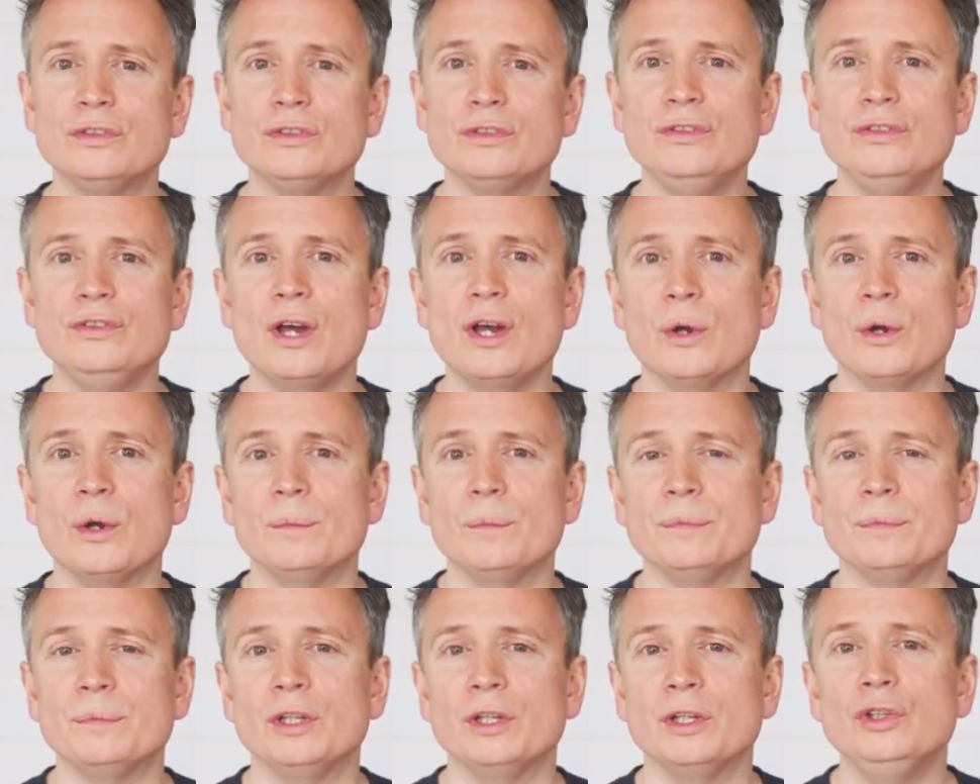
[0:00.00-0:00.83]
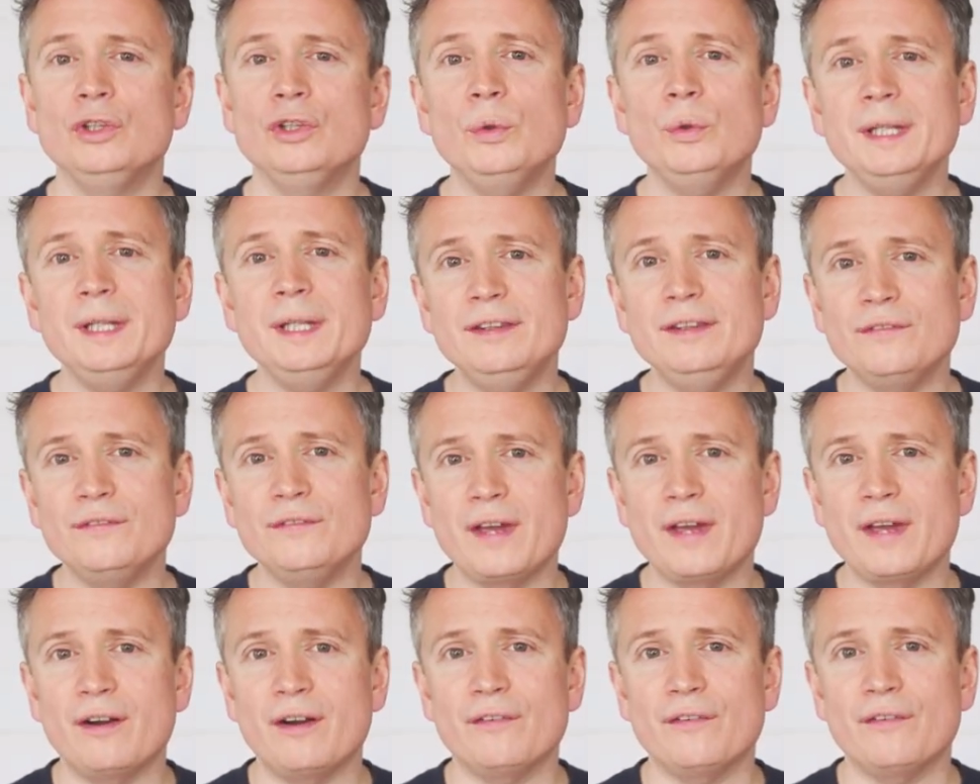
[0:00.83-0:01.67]
is no, you'll need to
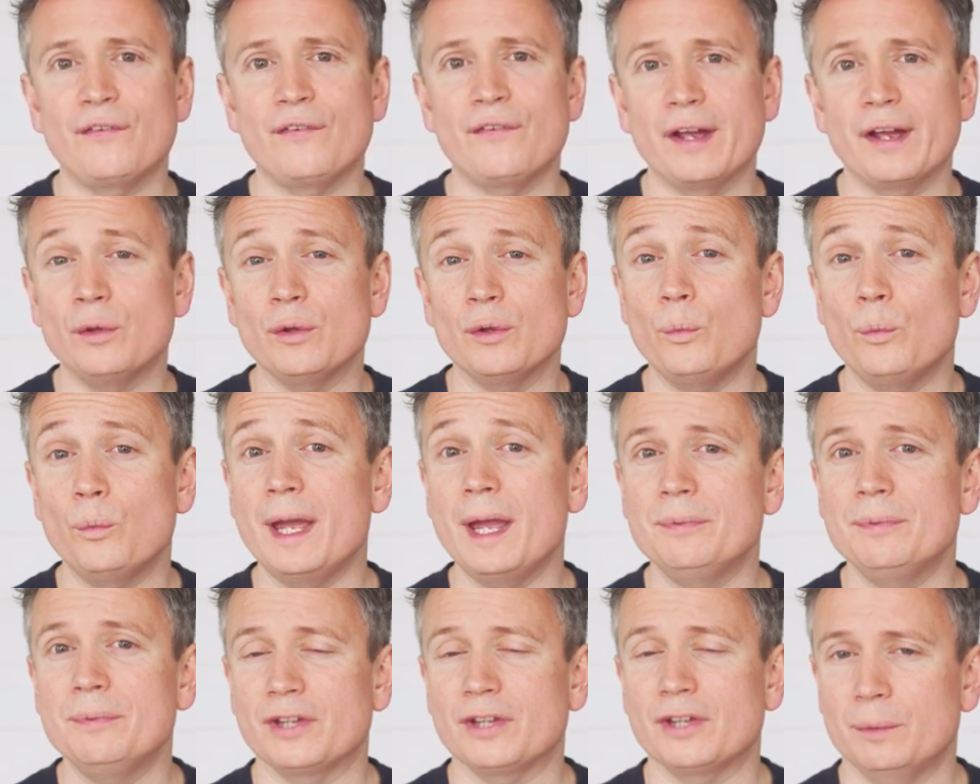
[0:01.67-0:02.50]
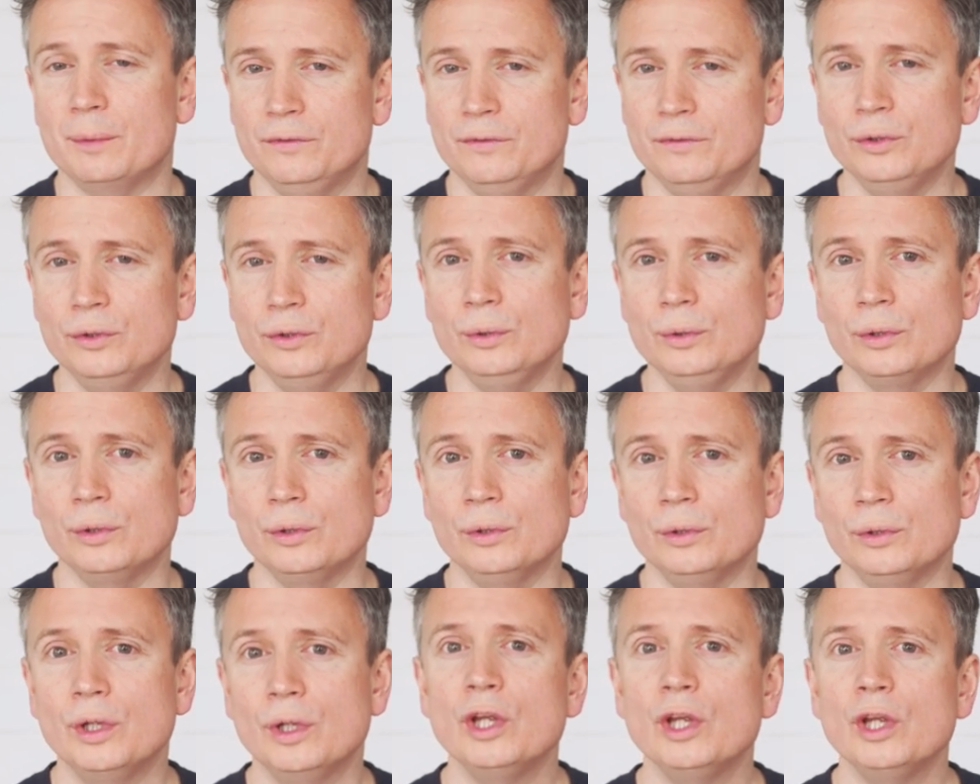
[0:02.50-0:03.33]
verify the website with
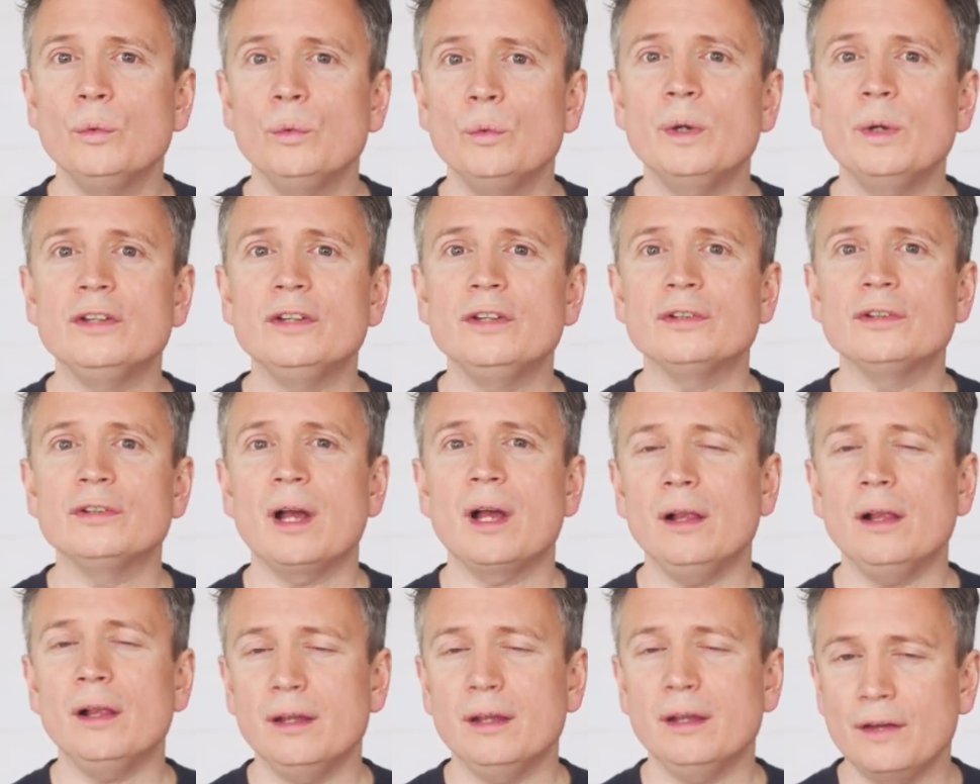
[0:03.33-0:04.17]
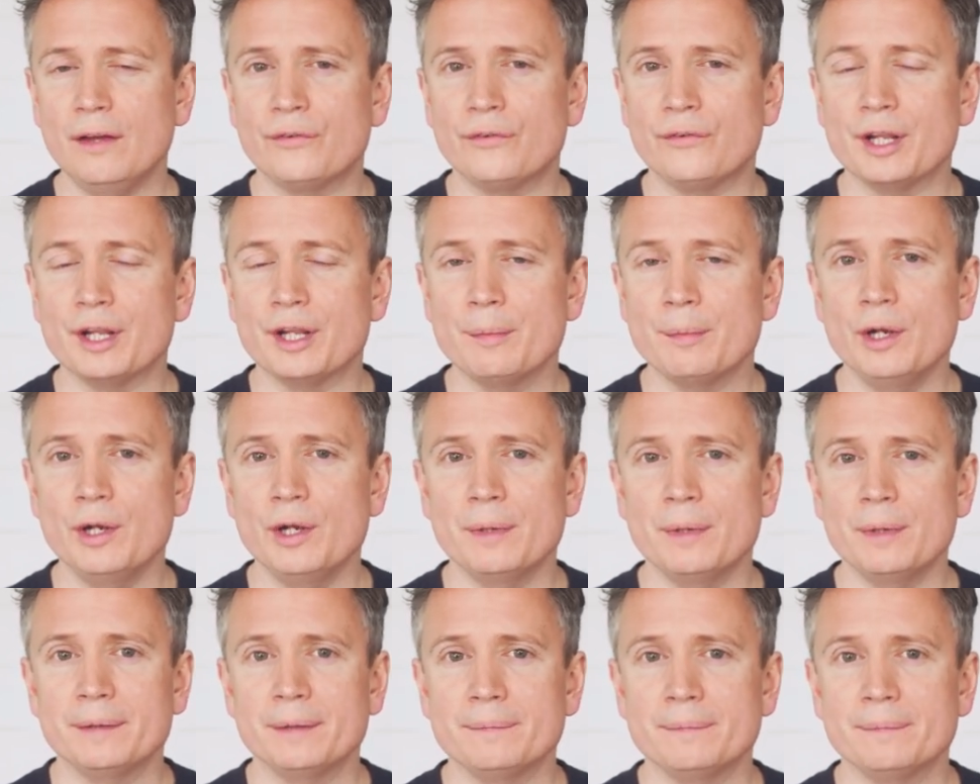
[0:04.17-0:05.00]
Google, which I'll cover in a
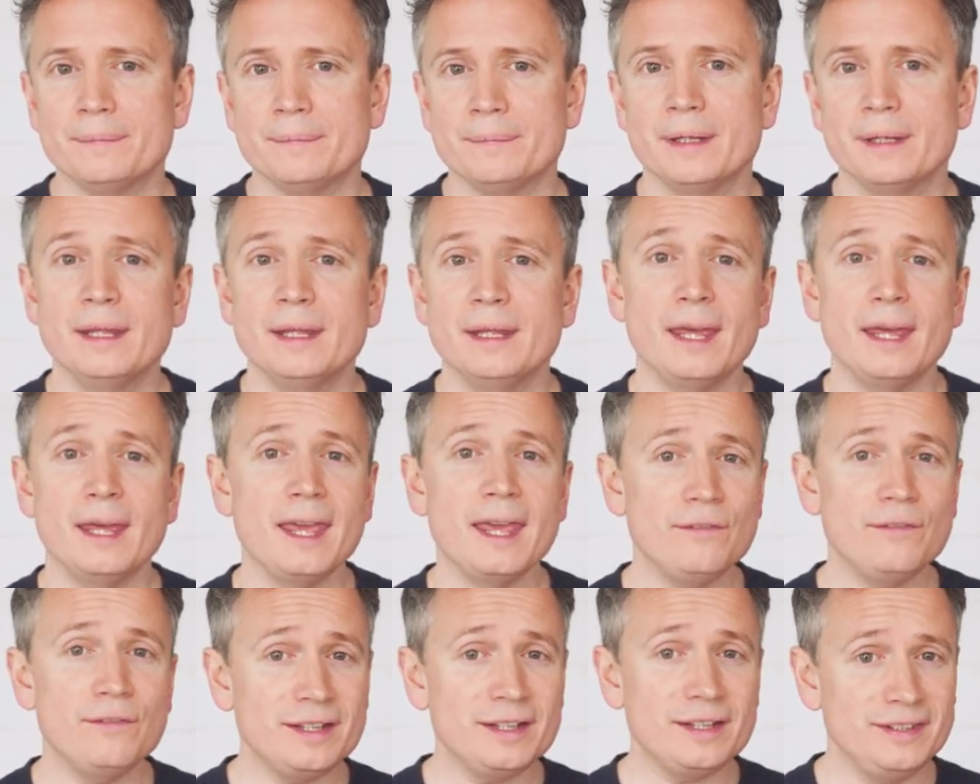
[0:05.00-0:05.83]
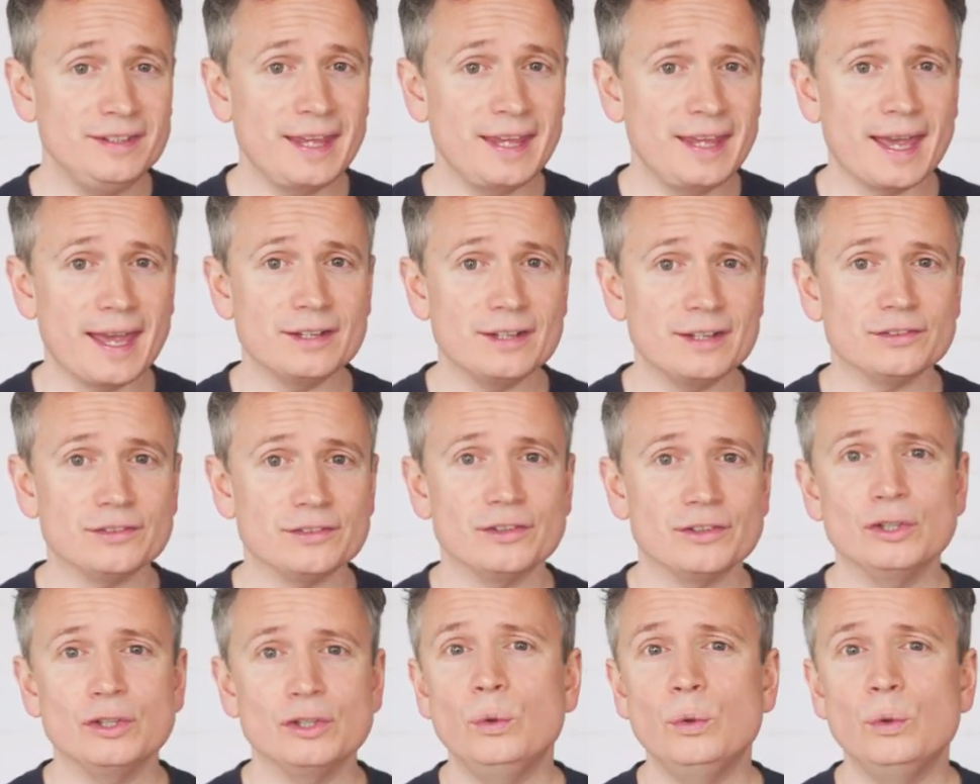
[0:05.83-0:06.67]
moment. If it's yes,
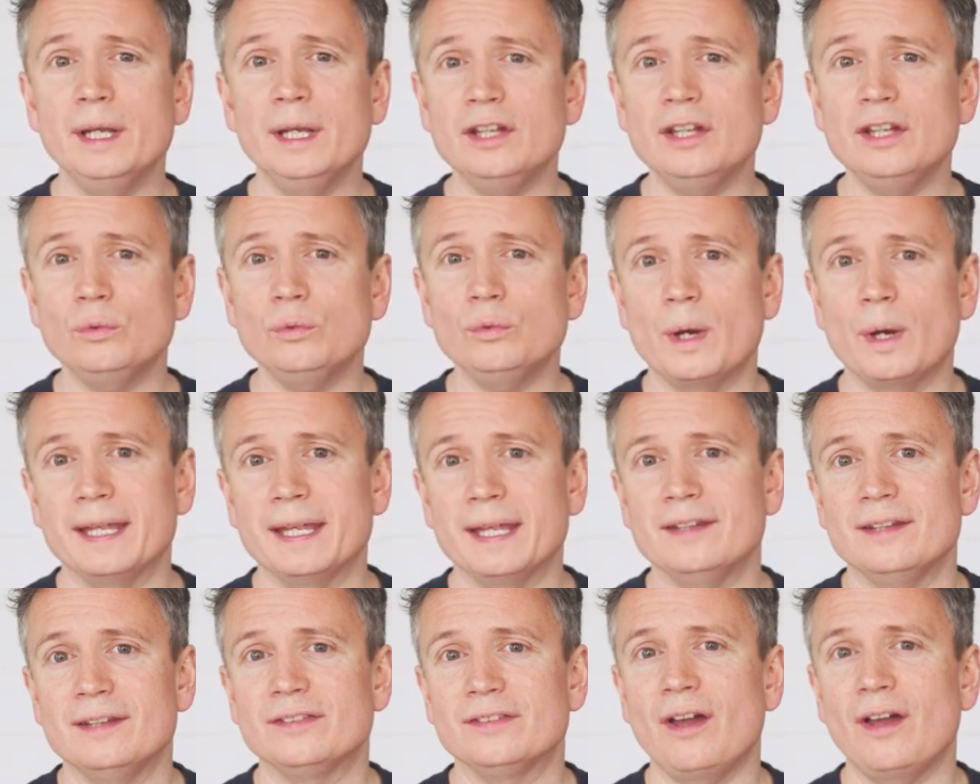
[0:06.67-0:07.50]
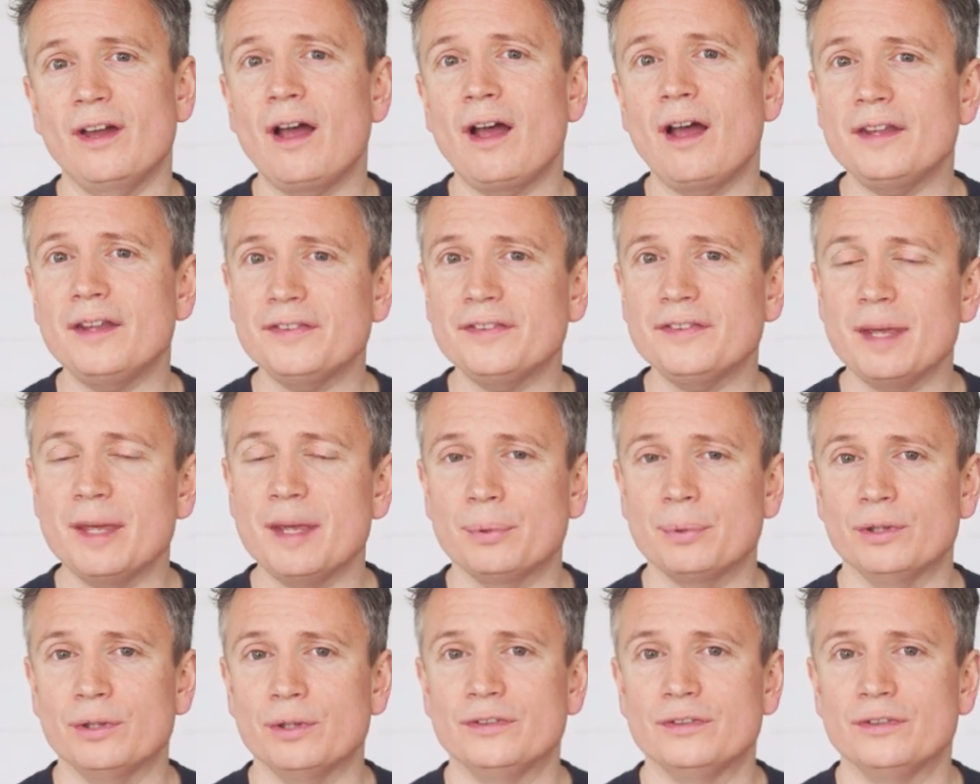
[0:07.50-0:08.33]
the quickest way is to ask that
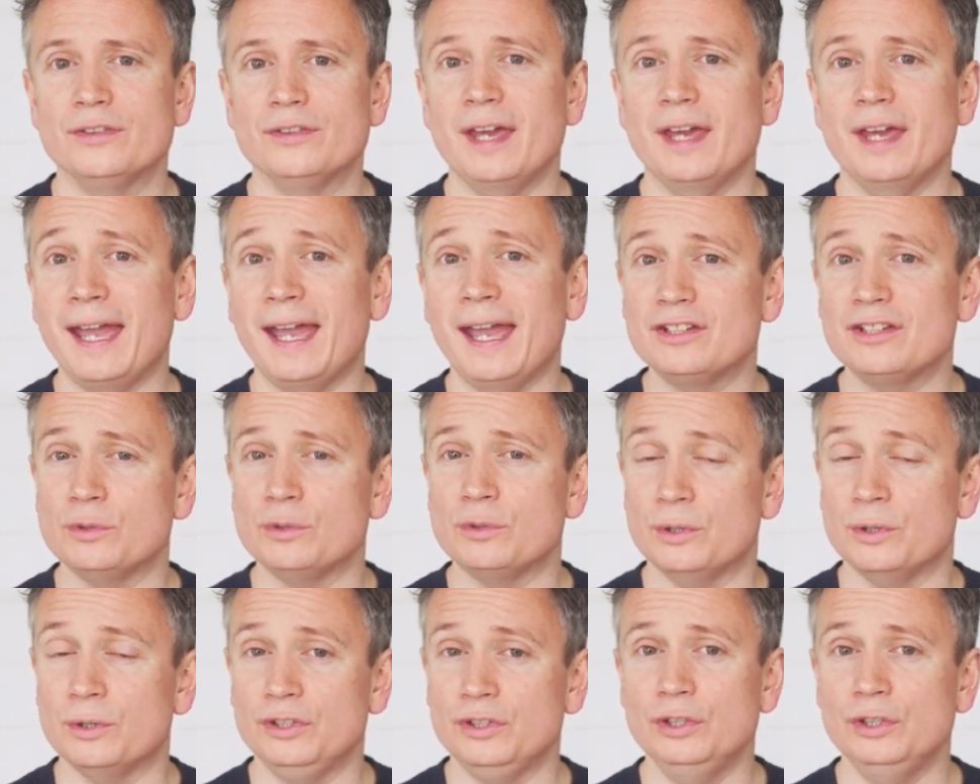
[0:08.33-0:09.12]
person to add you as a